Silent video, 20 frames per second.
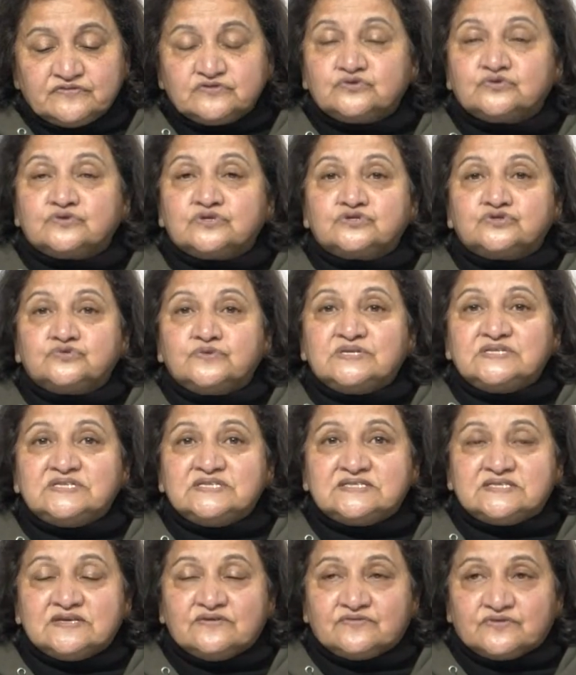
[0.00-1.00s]
to the
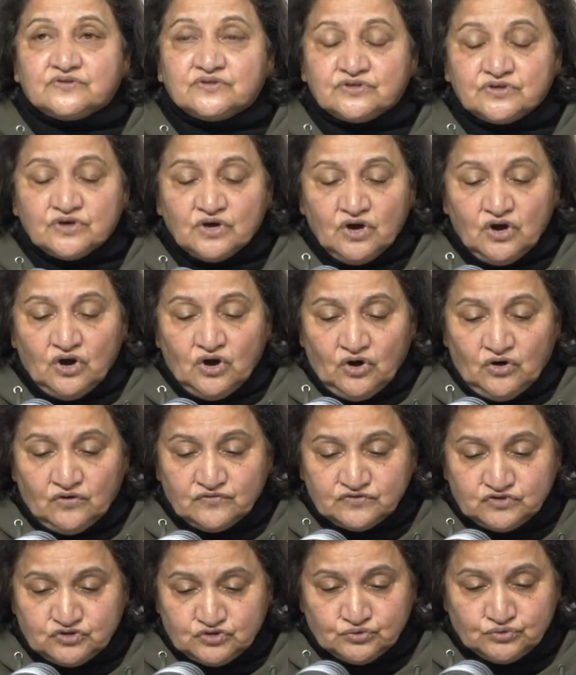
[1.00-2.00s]
27th
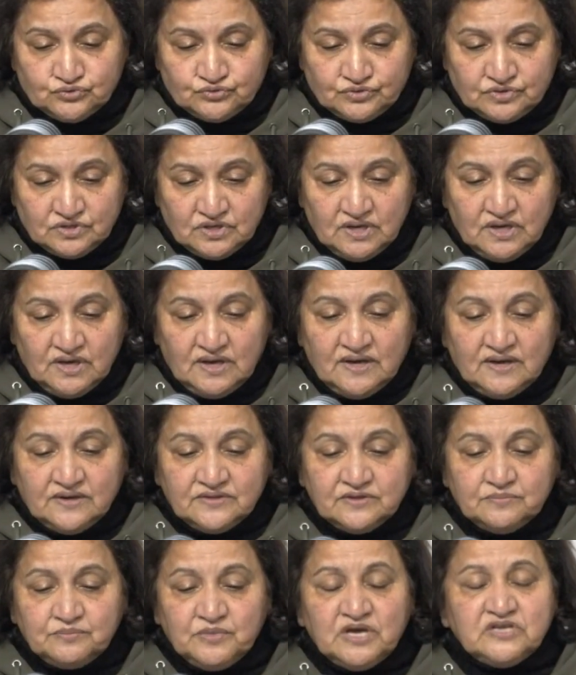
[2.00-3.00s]
of June.
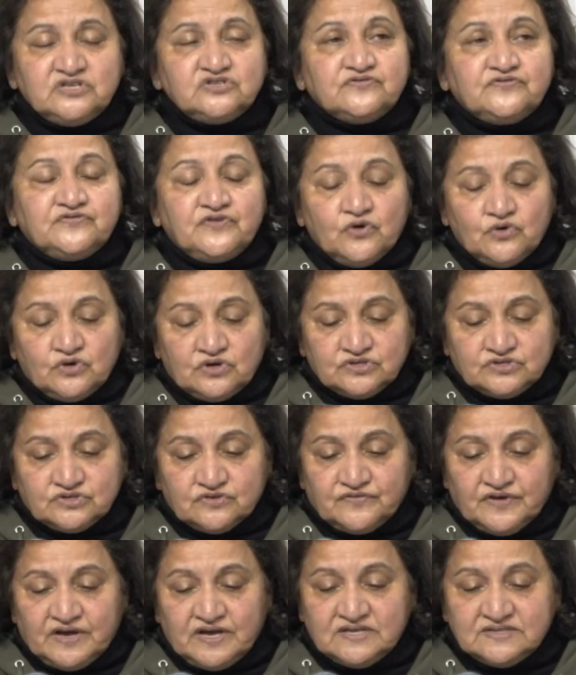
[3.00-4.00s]
The major focus
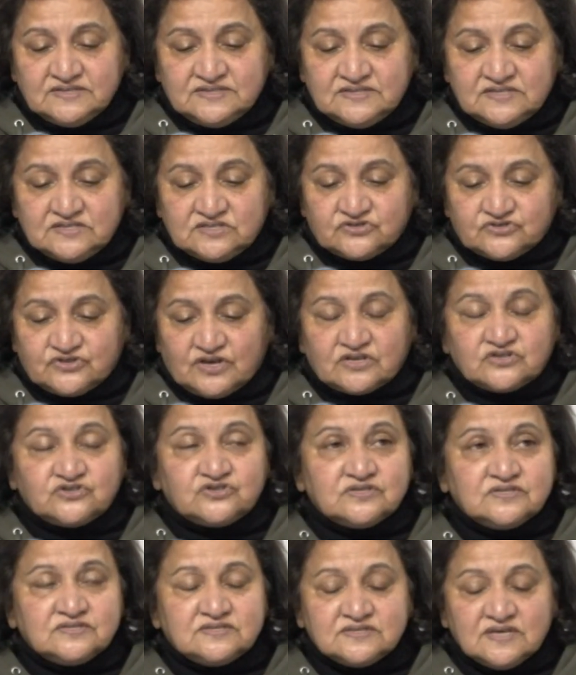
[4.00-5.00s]
of ANC
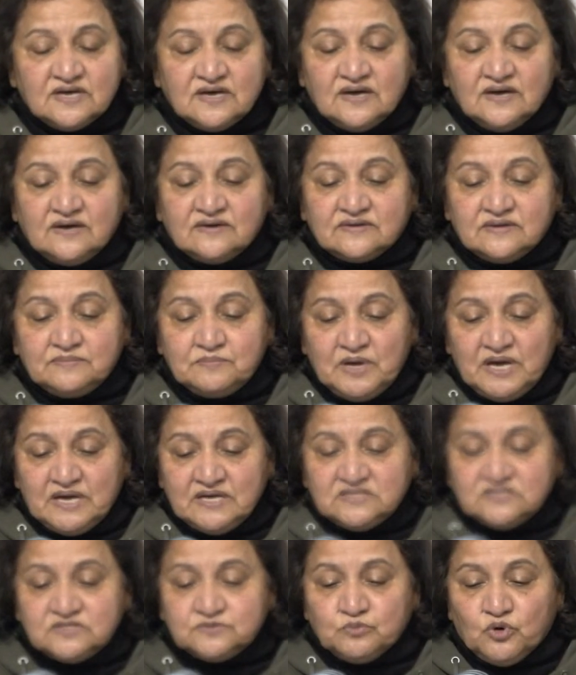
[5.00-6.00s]
structures
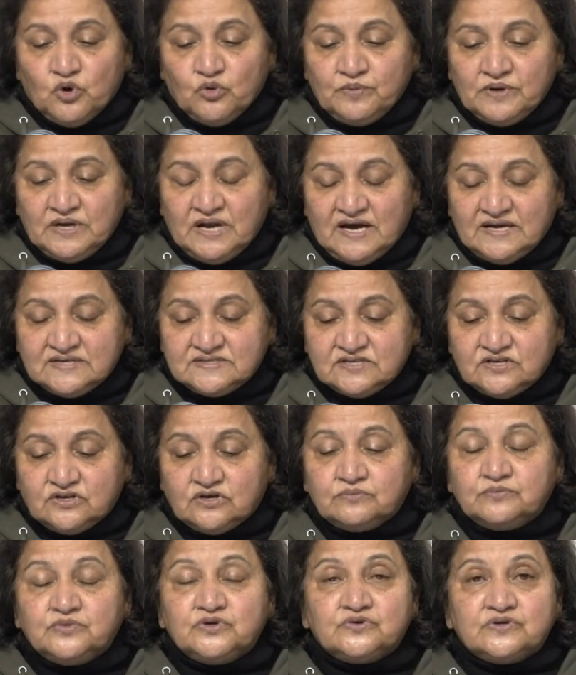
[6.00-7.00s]
remains mobilizing
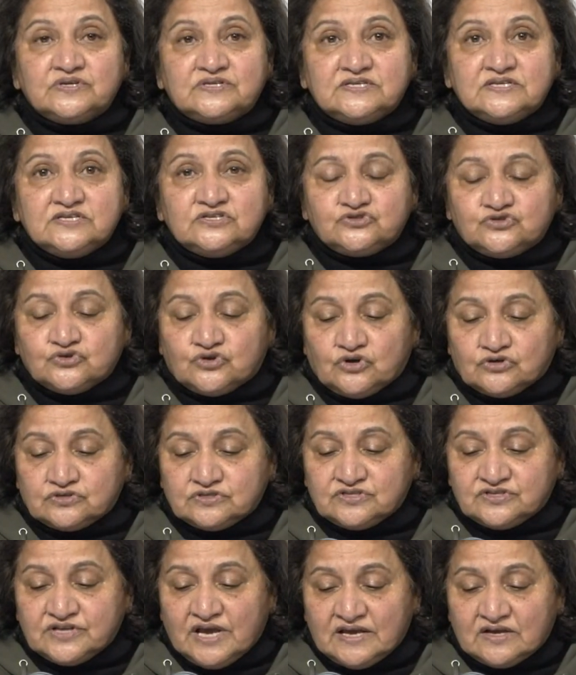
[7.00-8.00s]
communities to
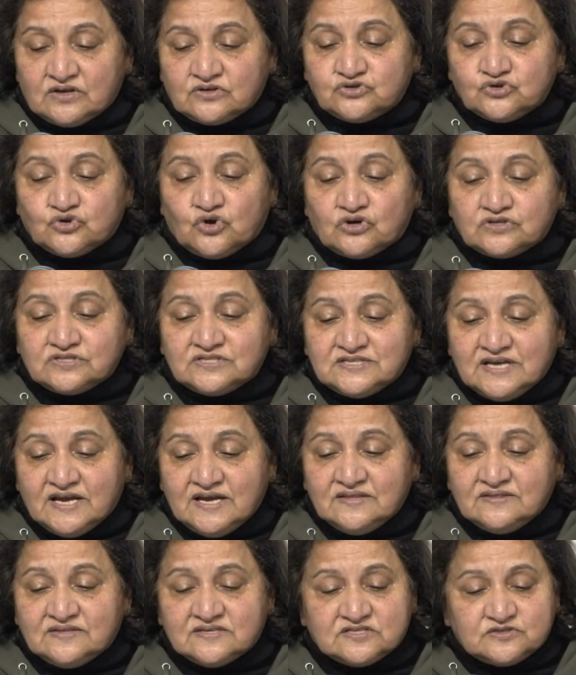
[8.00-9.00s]

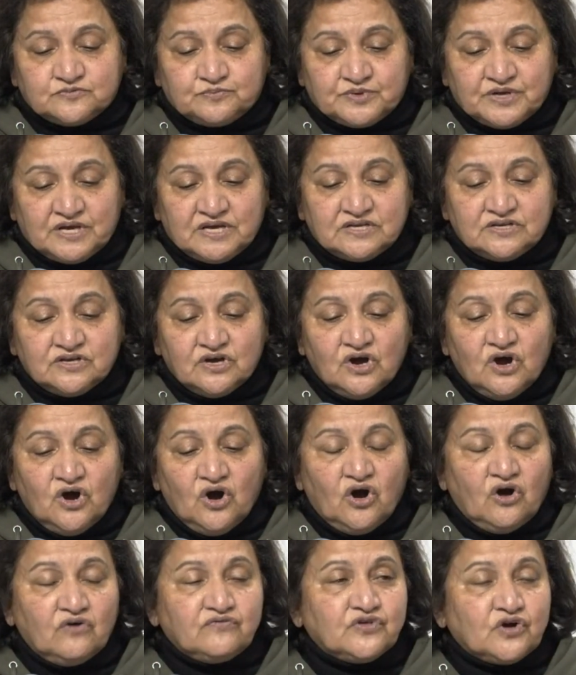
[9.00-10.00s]
contain the spread
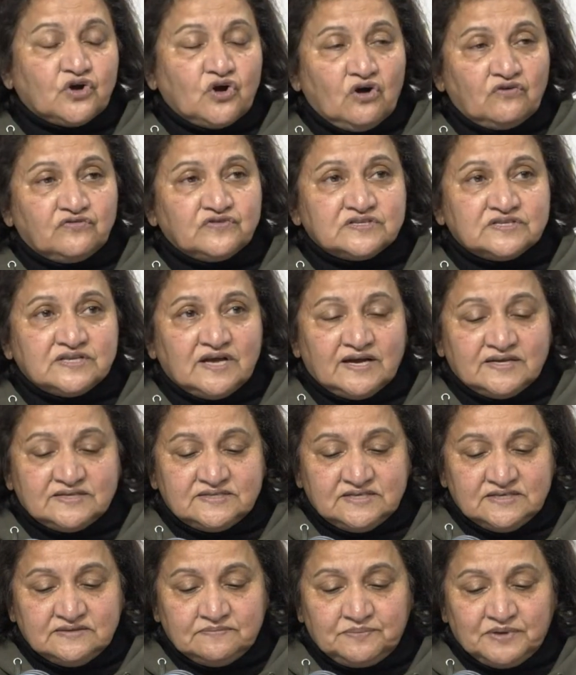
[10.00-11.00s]
of the
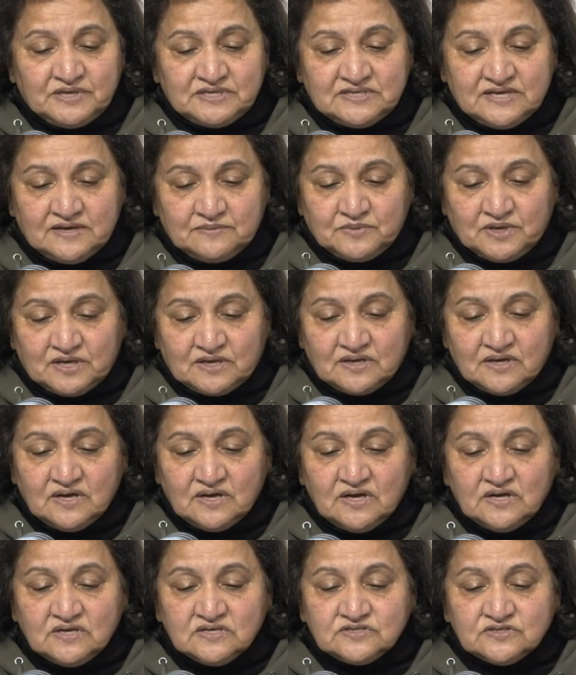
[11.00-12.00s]
COVID-19 pandemic,
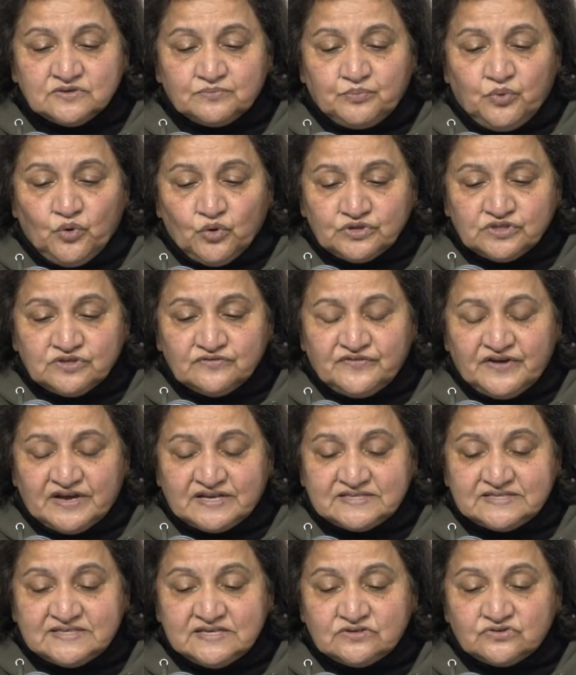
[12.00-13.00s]
support the
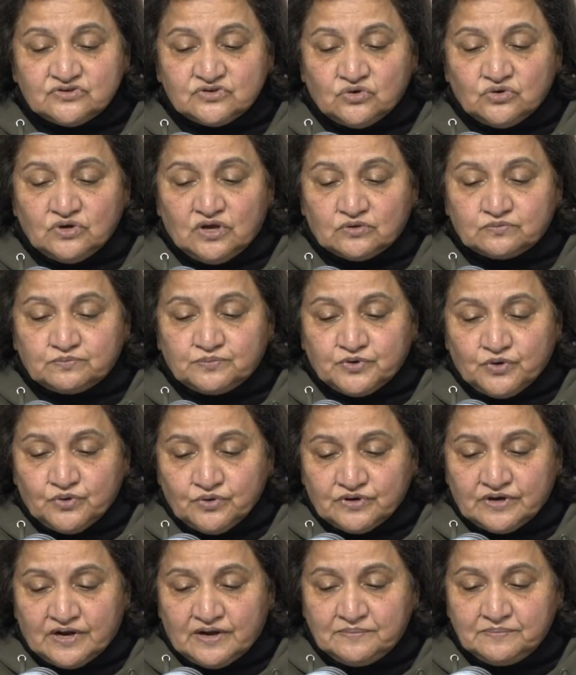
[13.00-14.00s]
vaccine rollout
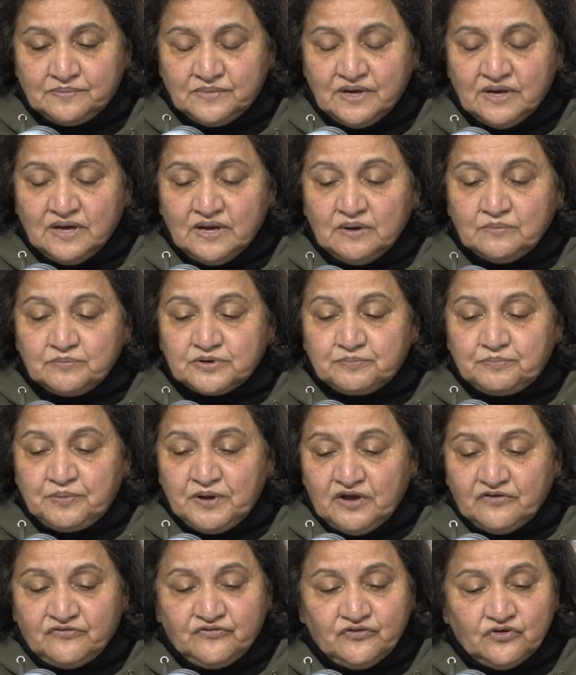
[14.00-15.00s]
program,
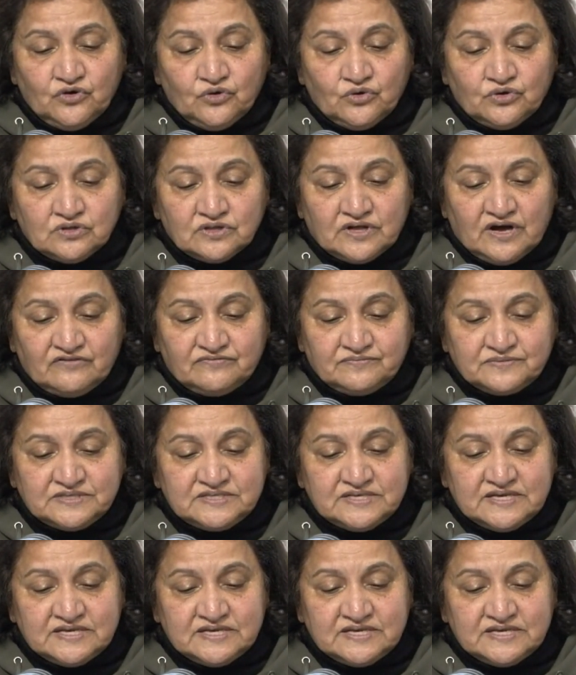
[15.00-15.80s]
prepare for local government